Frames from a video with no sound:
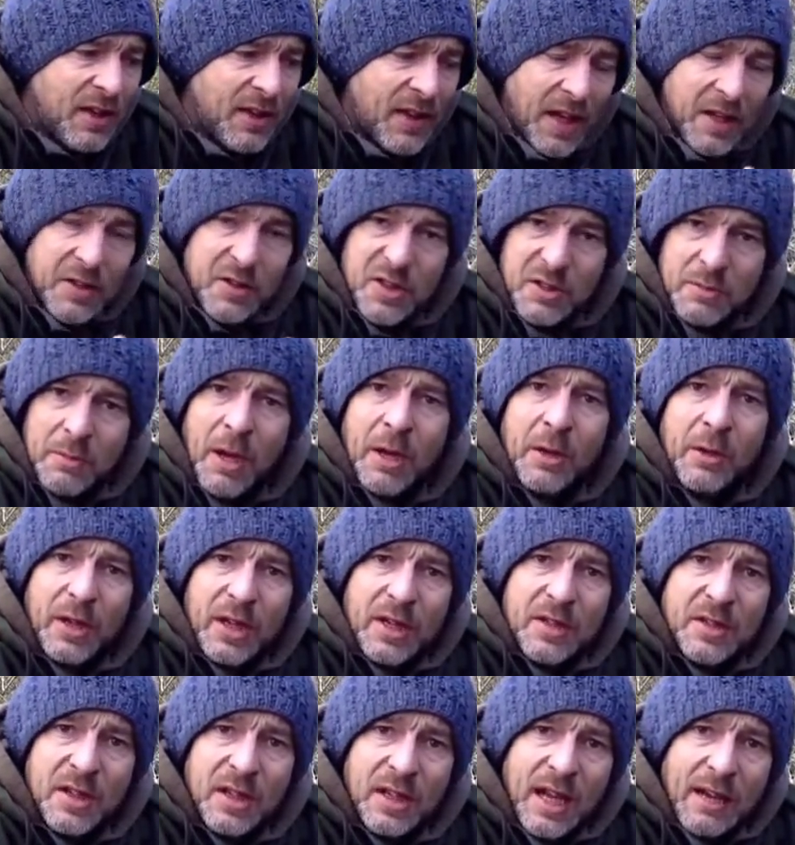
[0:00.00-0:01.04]
that smoke
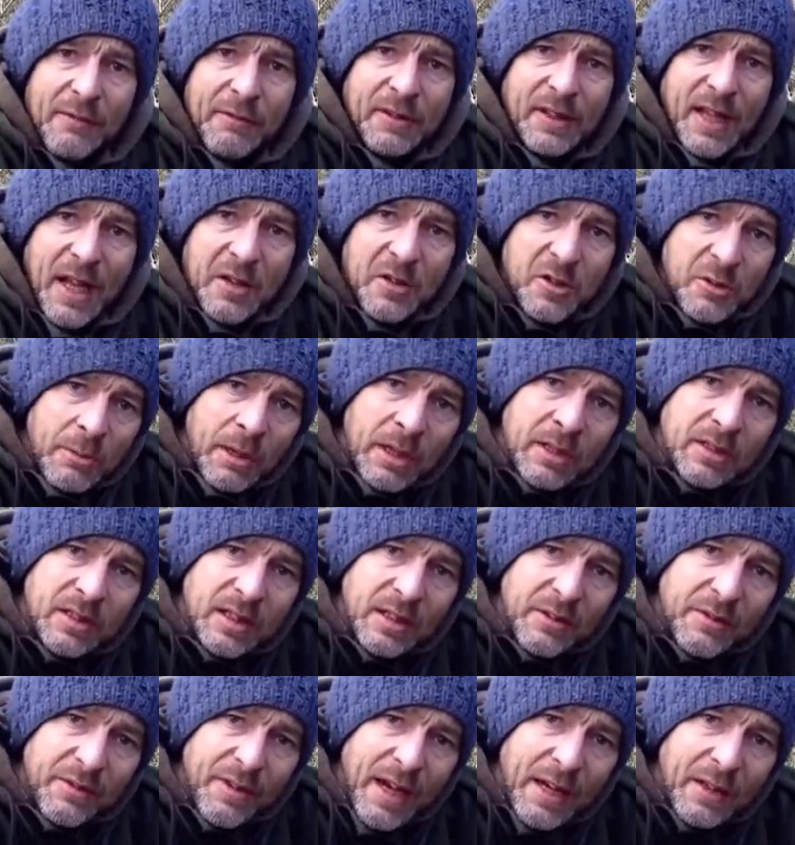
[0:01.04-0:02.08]
is going to have a
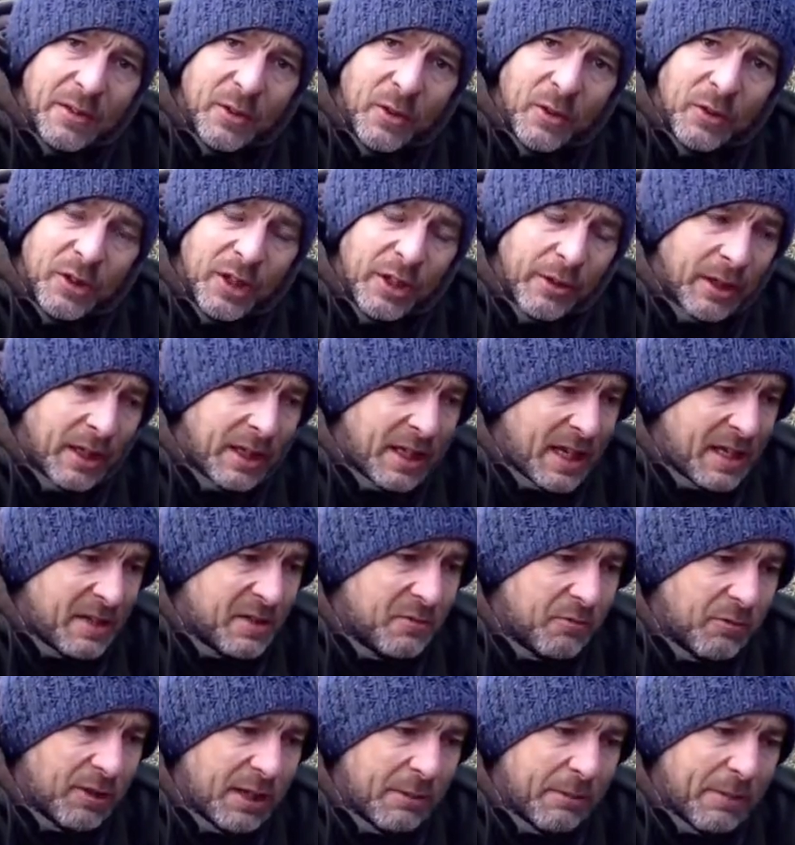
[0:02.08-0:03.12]
detrimental effect on you, and it
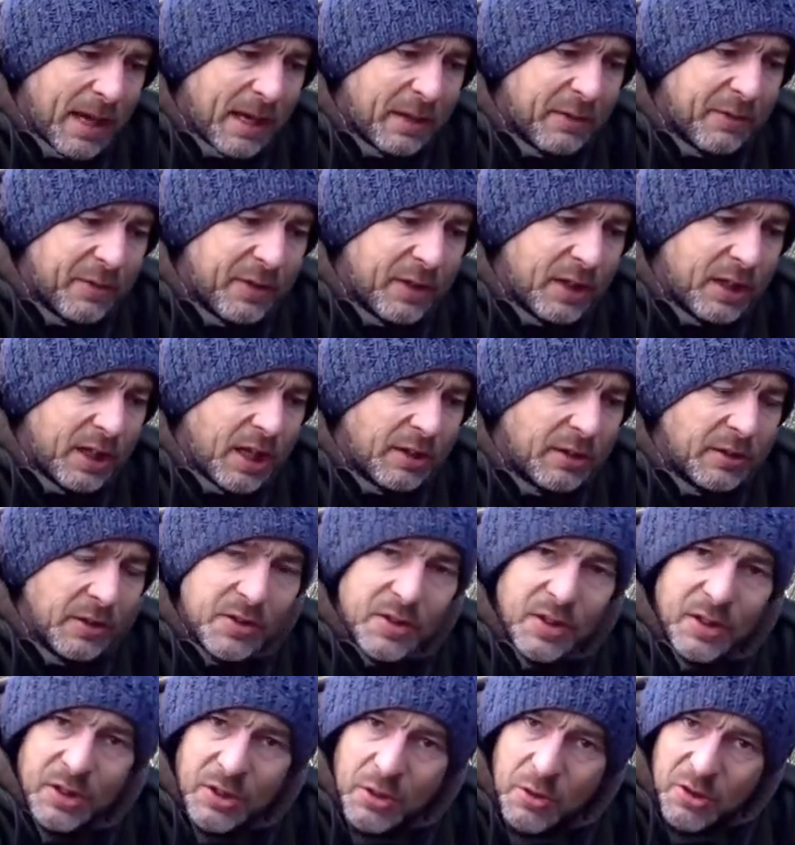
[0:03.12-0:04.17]
is really bad for your
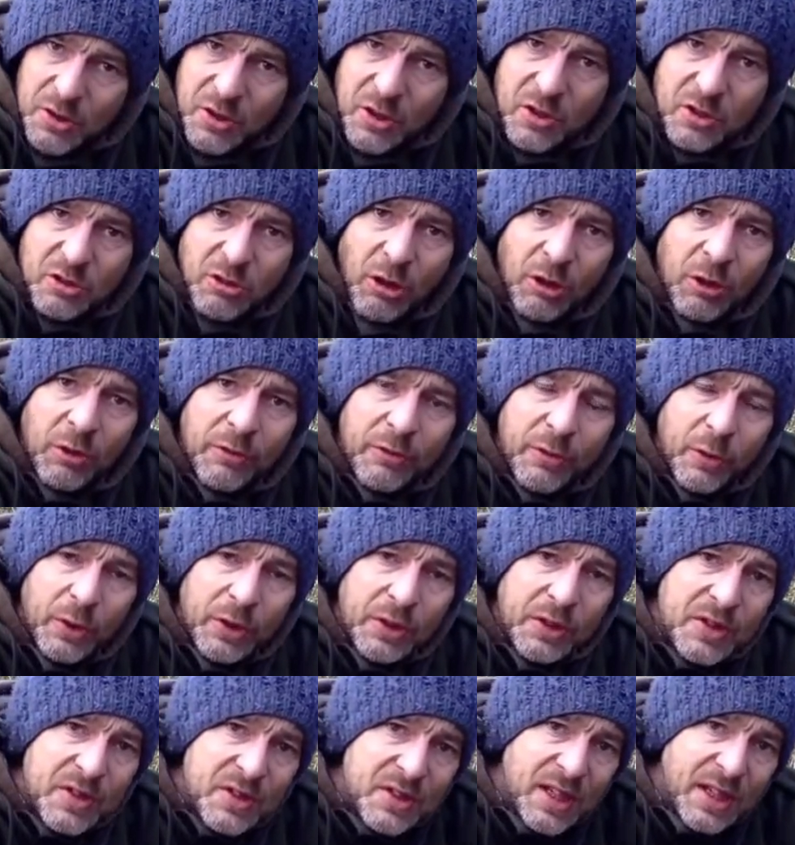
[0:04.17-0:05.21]
lungs, and you should try and
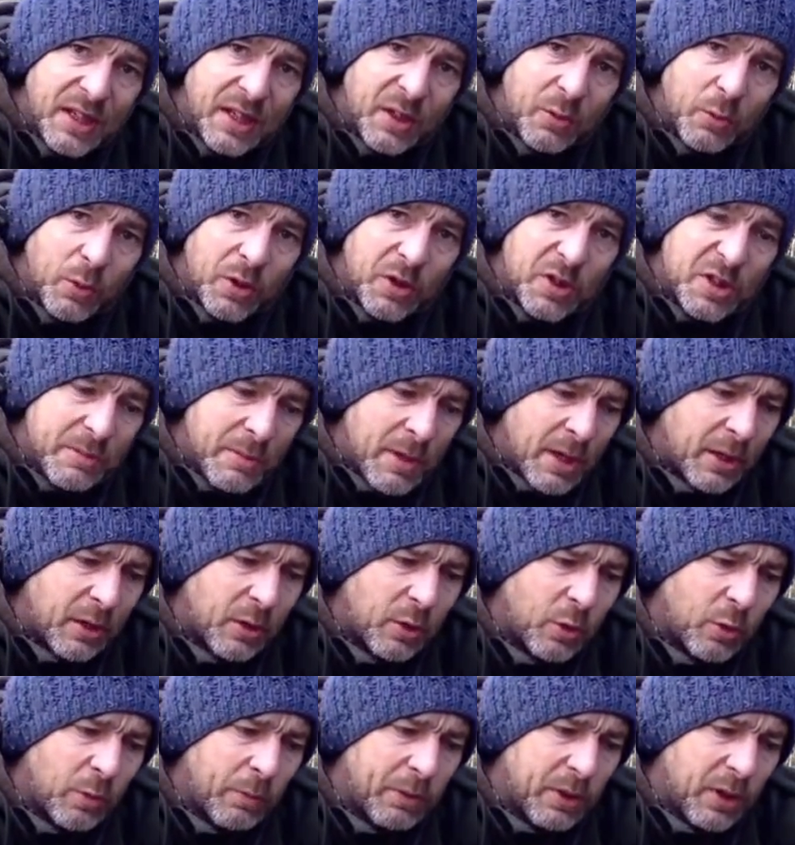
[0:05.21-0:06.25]
avoid sitting in the wood smoke
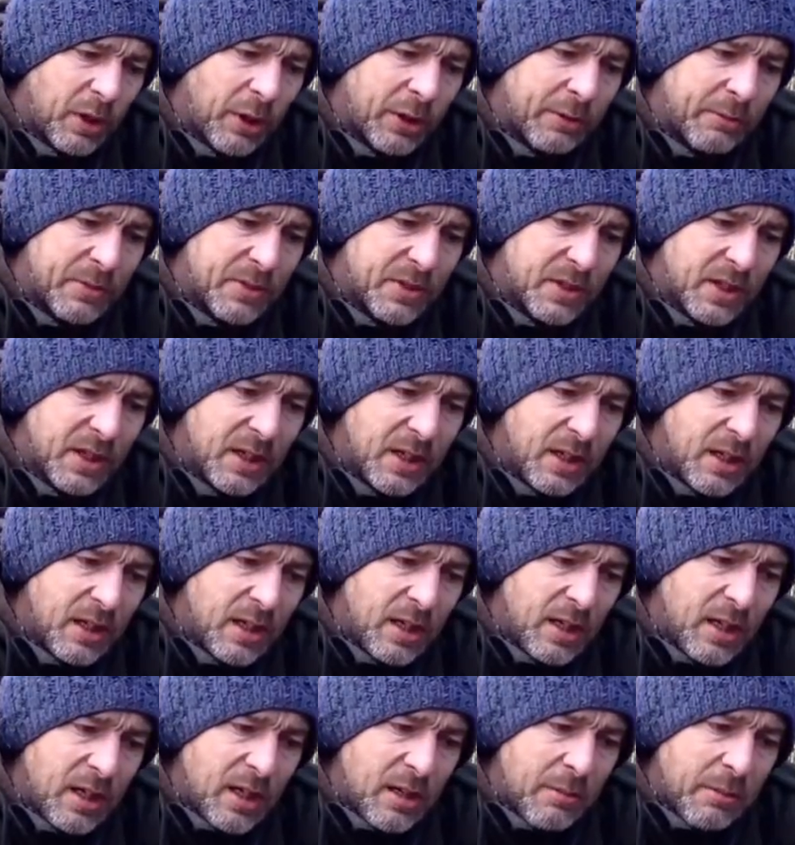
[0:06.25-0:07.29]
at all times.
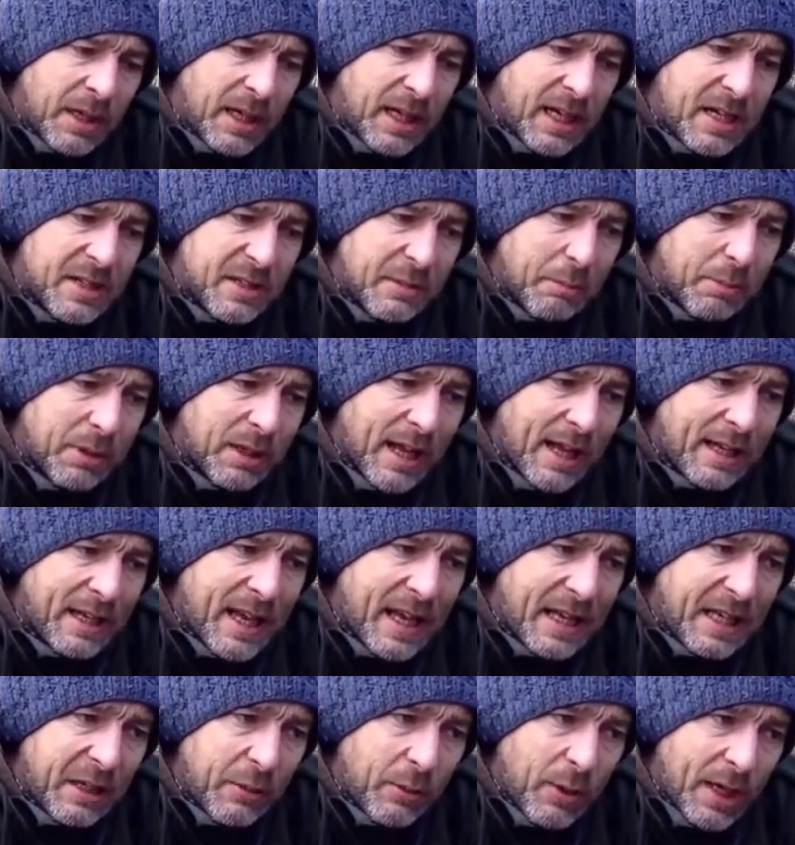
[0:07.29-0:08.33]
But here's a plant
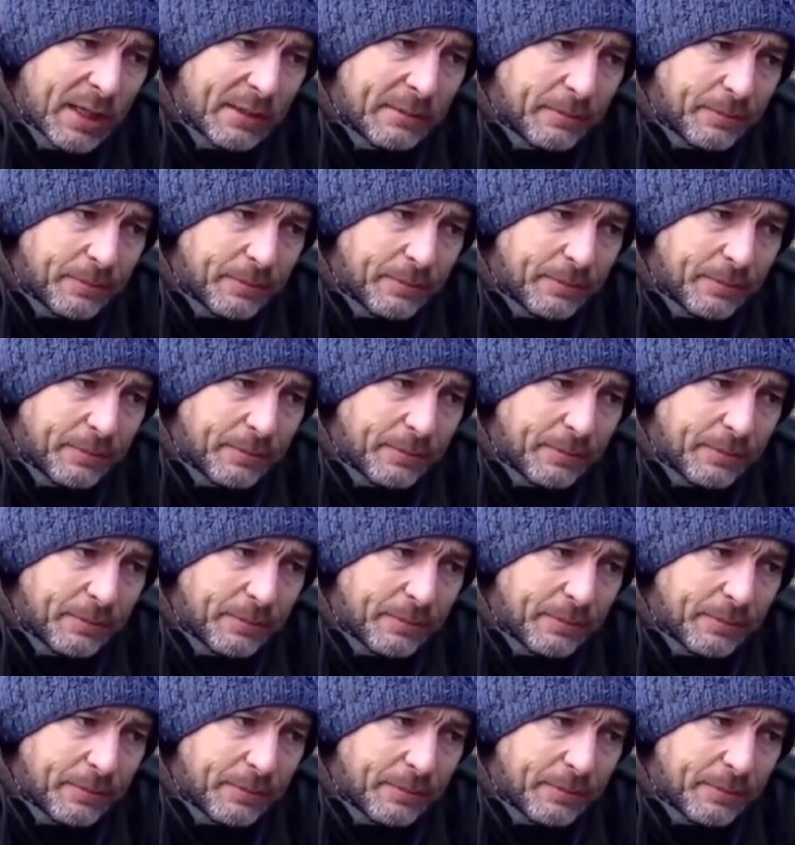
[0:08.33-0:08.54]
anyway